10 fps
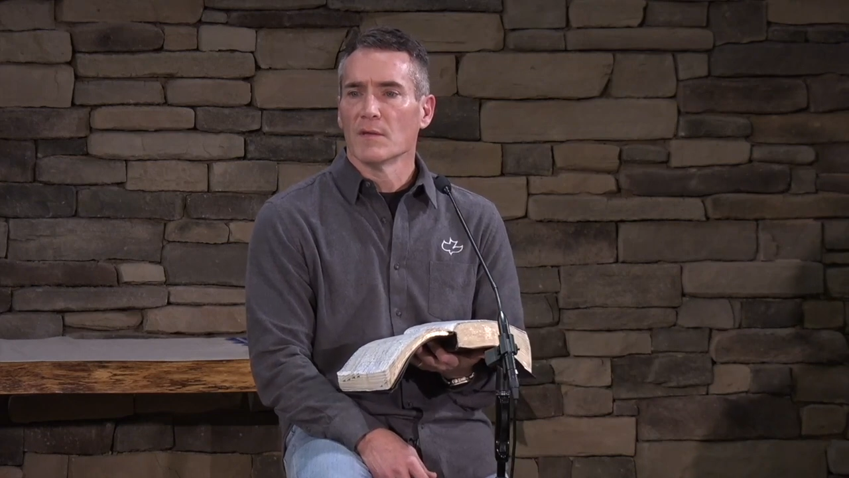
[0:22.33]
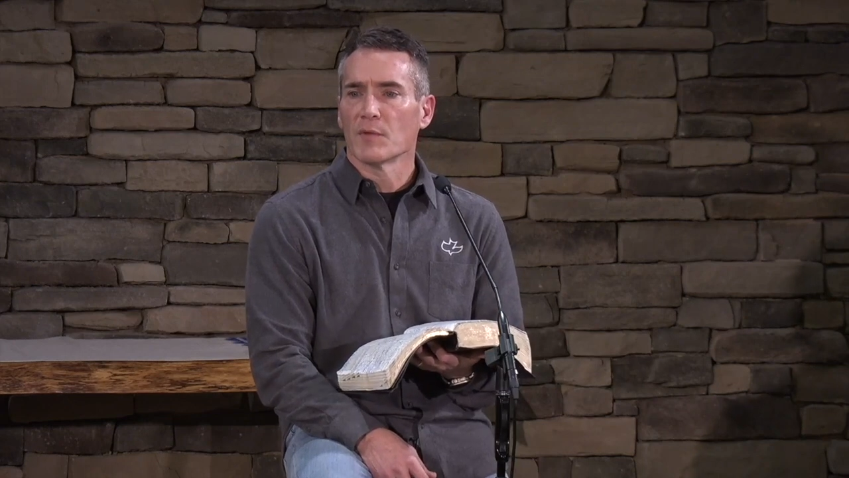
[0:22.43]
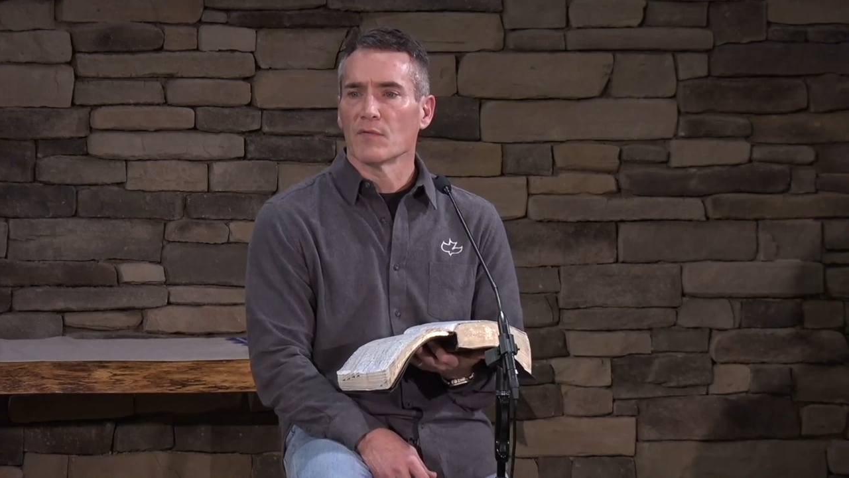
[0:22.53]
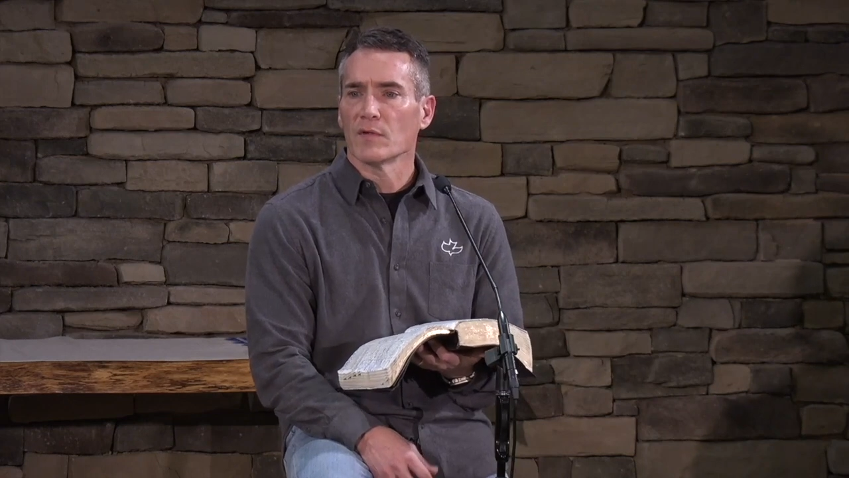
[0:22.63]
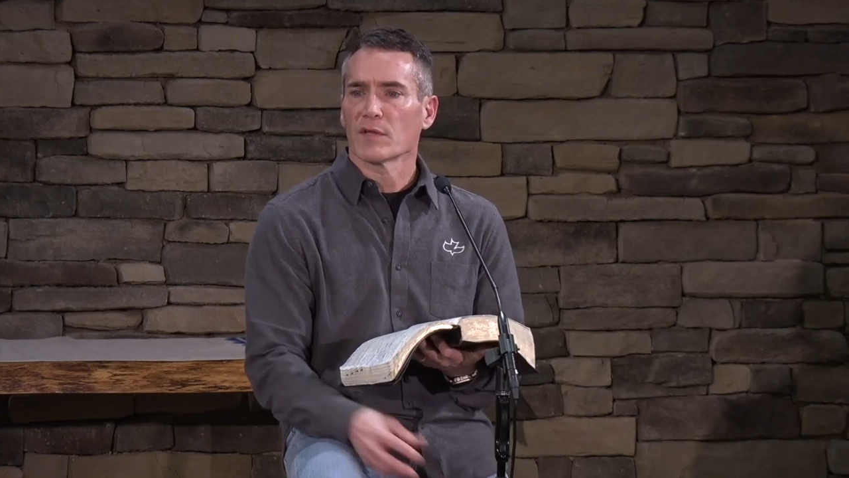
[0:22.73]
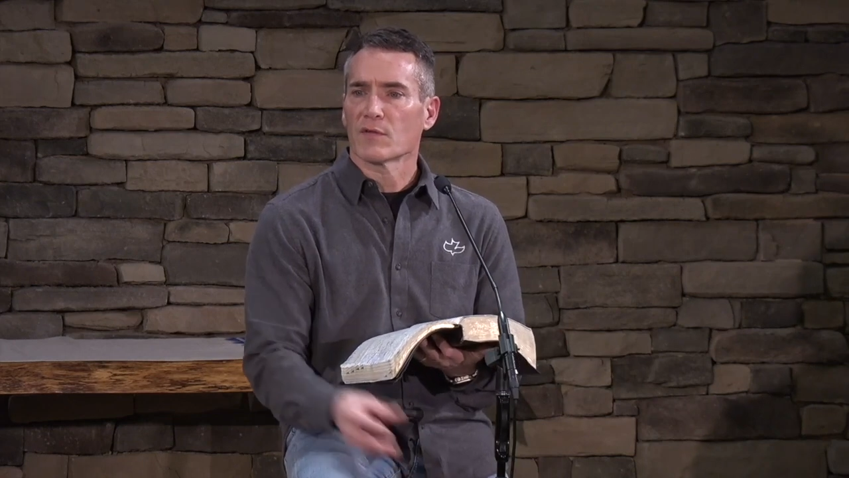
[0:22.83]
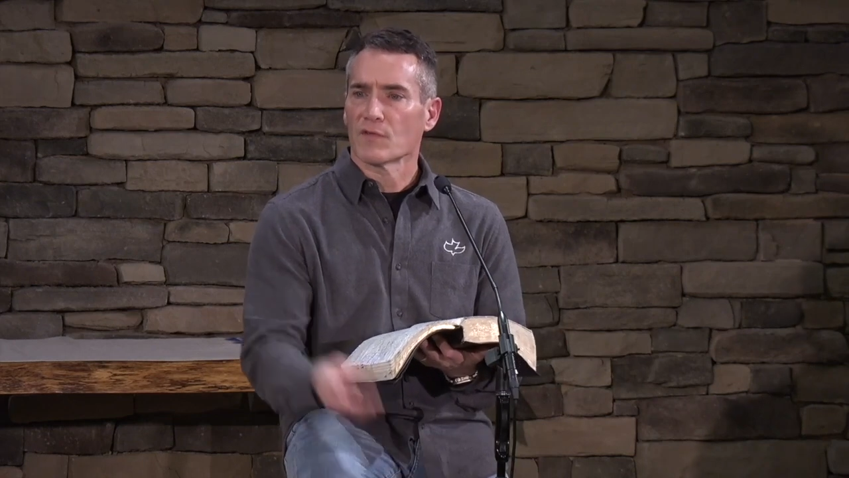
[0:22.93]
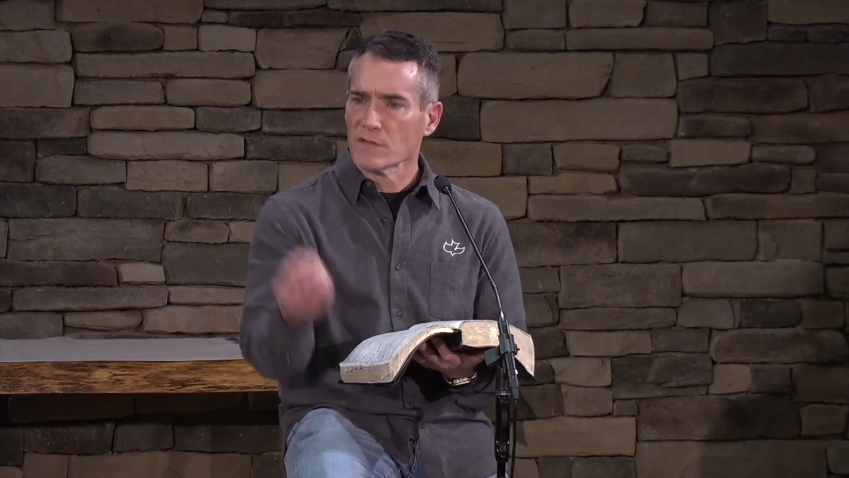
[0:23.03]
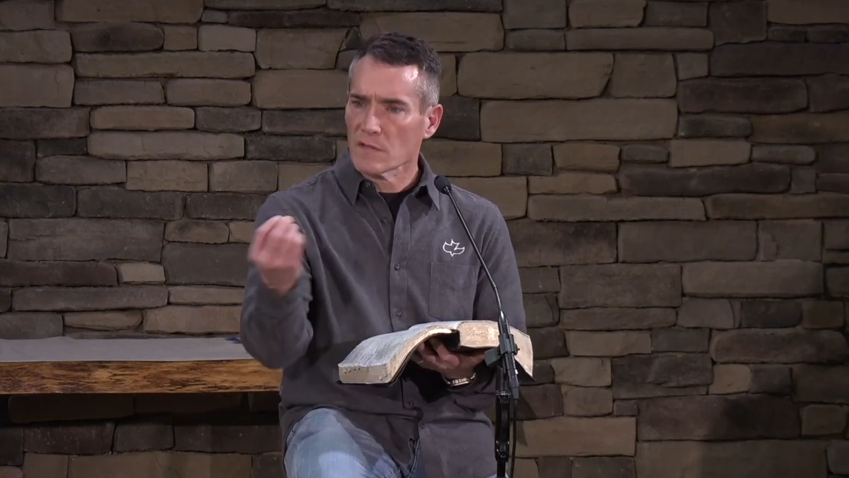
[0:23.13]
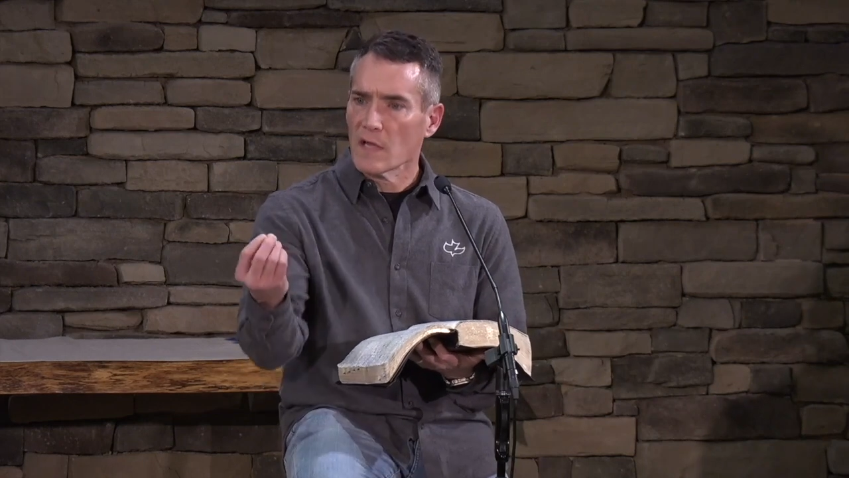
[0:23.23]
But it really
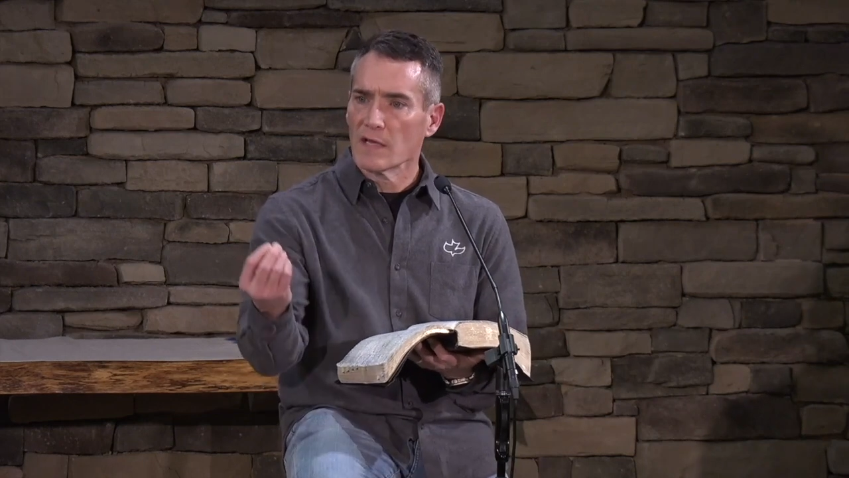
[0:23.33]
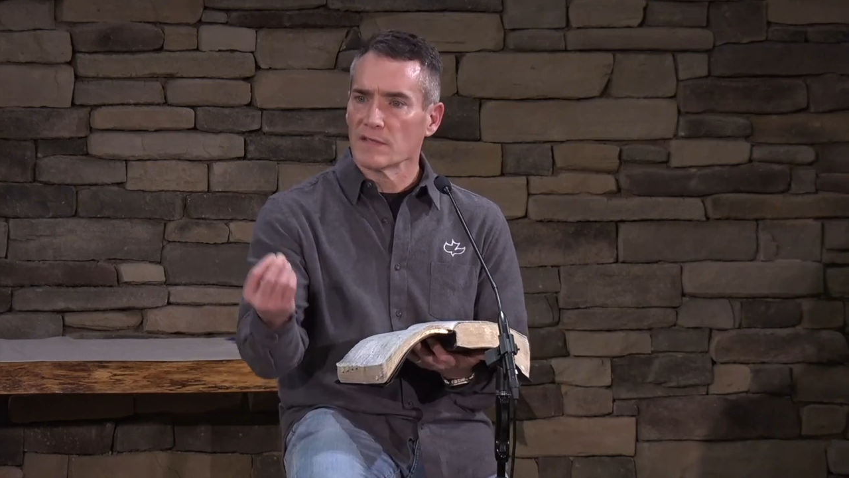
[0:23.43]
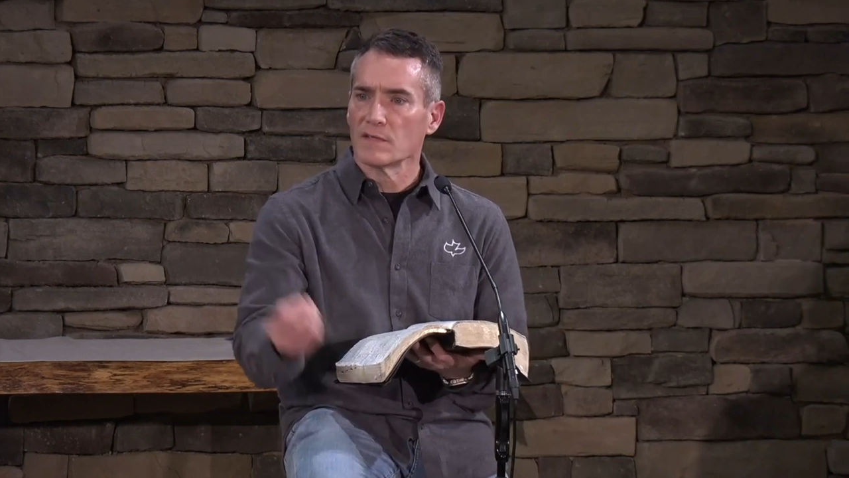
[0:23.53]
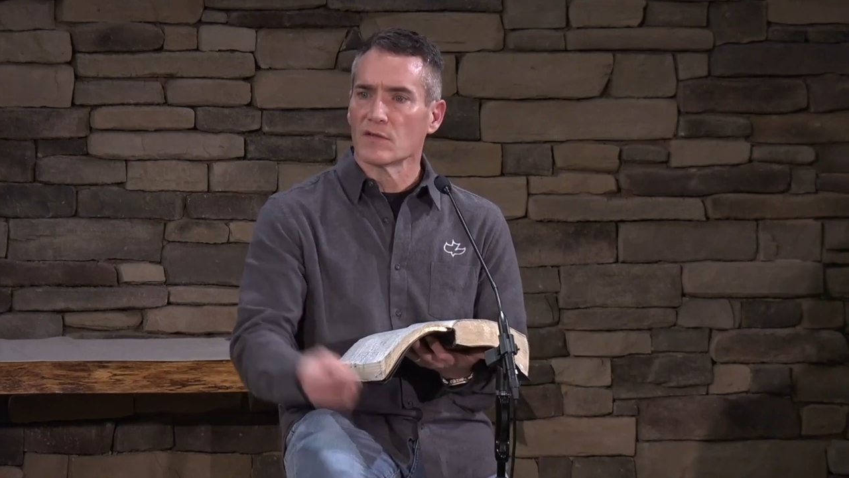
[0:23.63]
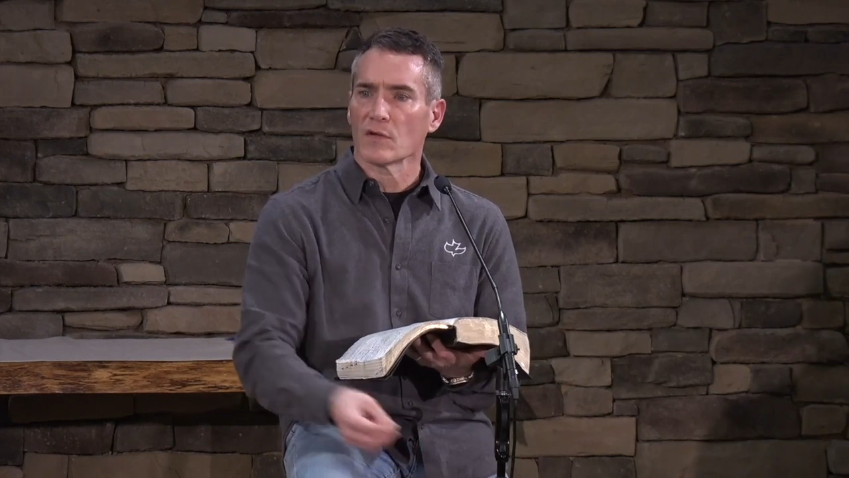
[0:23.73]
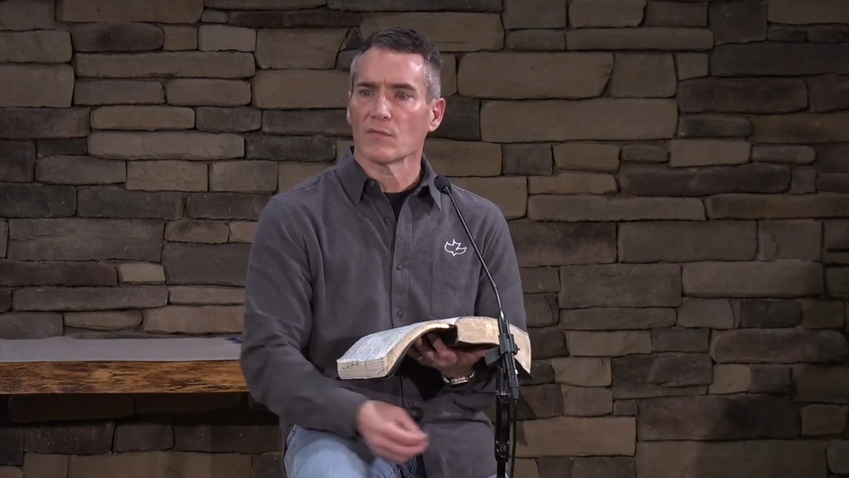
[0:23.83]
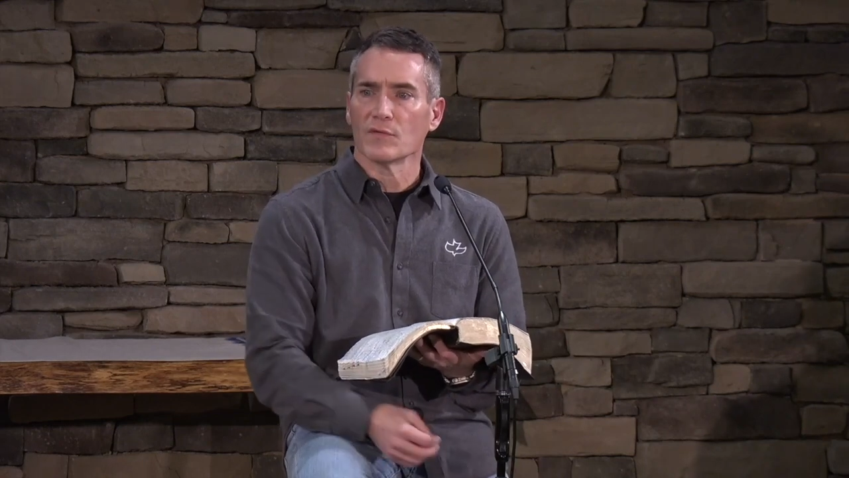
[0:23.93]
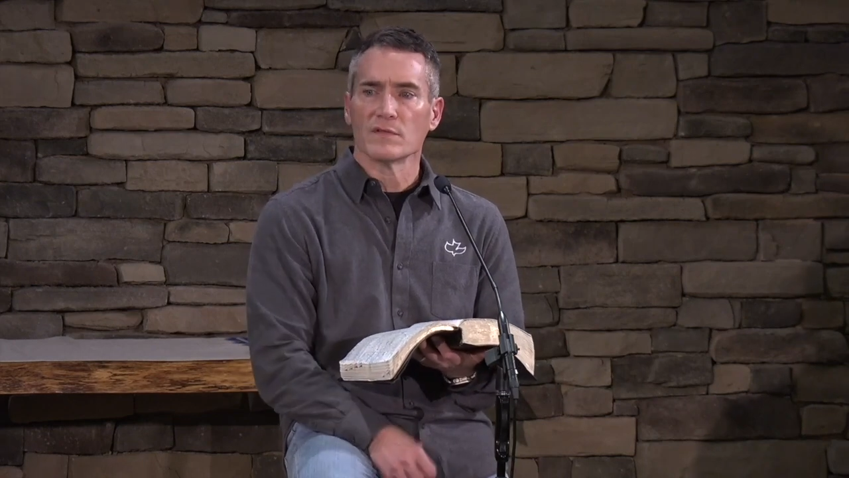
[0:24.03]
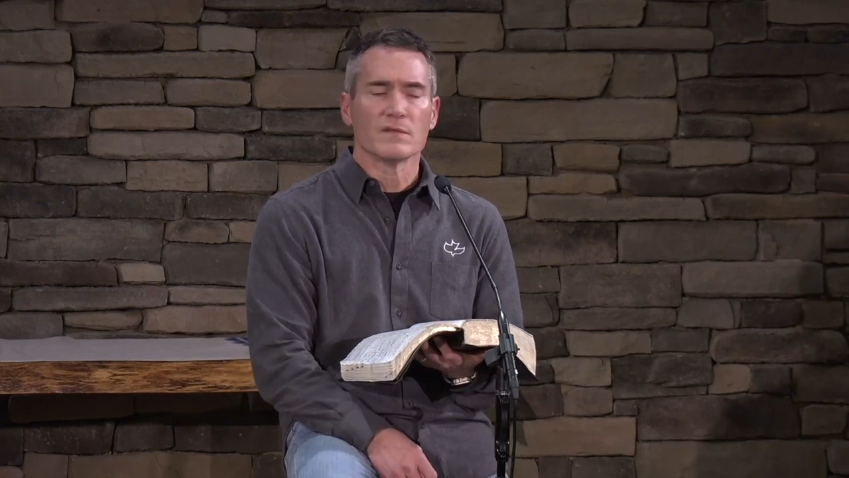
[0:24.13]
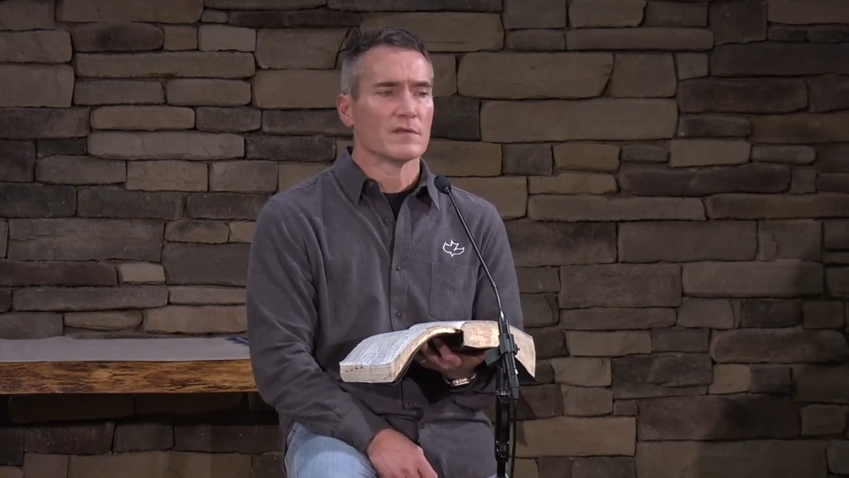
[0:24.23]
crystallized in
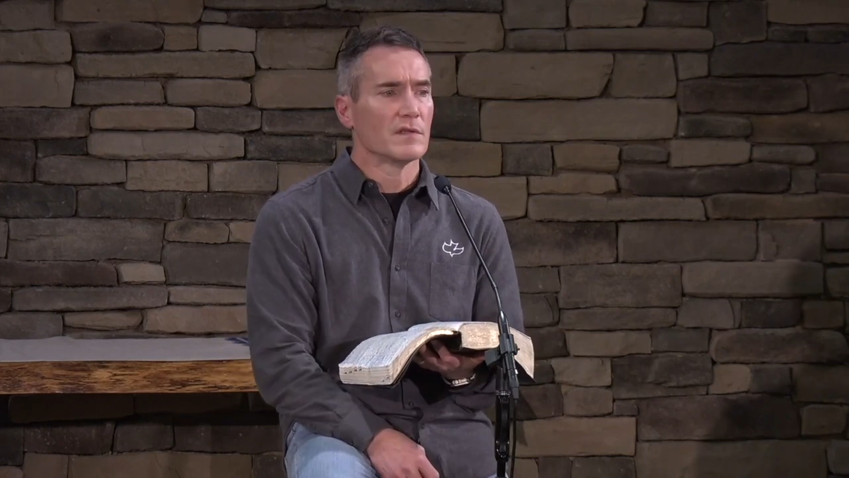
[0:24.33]
Darwin